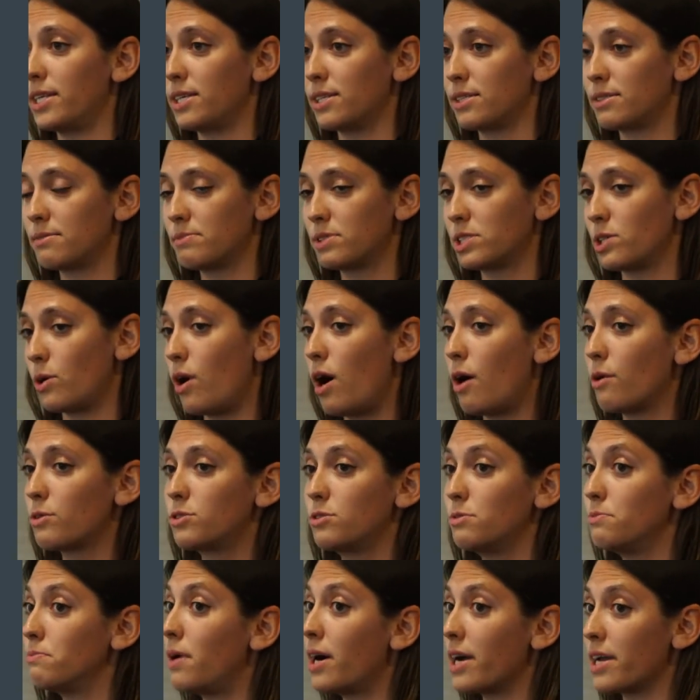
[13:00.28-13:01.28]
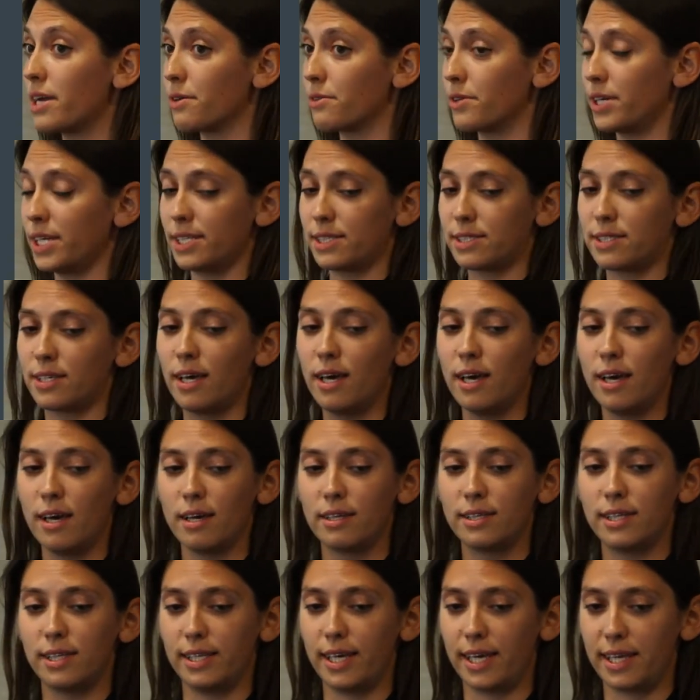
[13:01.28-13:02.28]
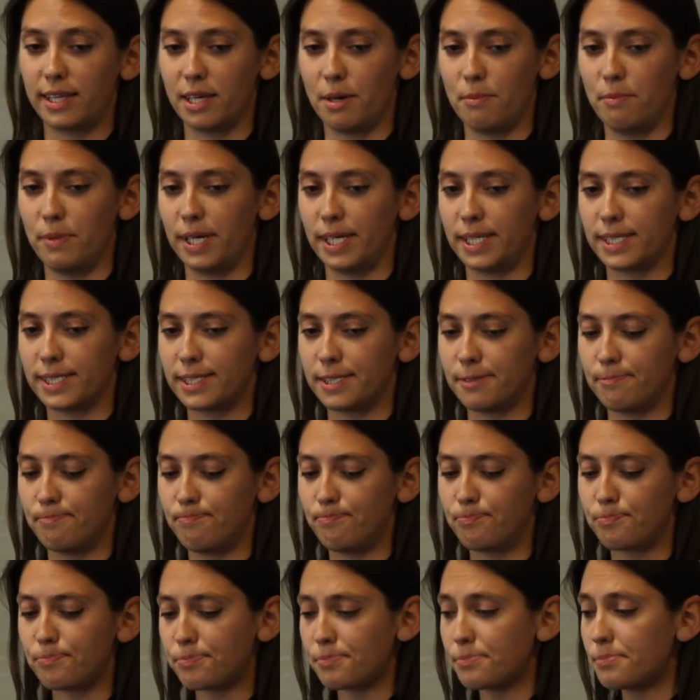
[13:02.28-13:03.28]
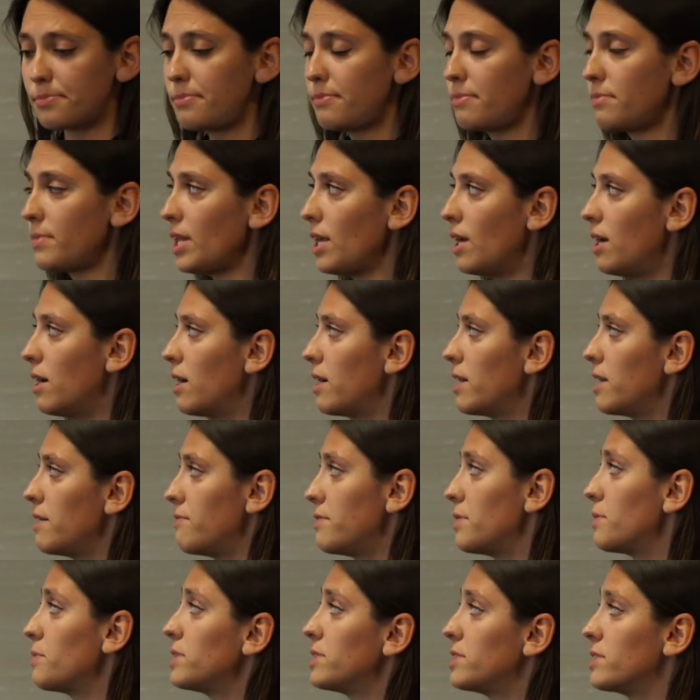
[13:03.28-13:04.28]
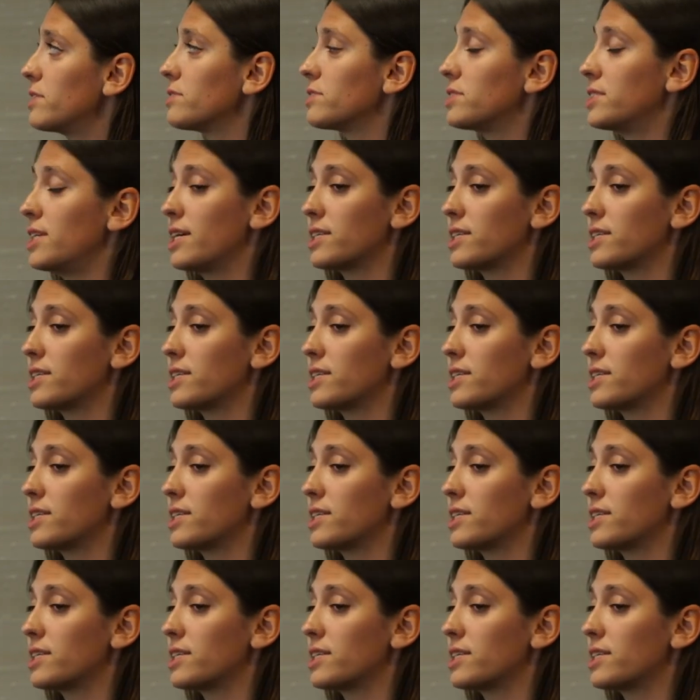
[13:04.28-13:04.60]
it, so how to migrate the database. If you would use the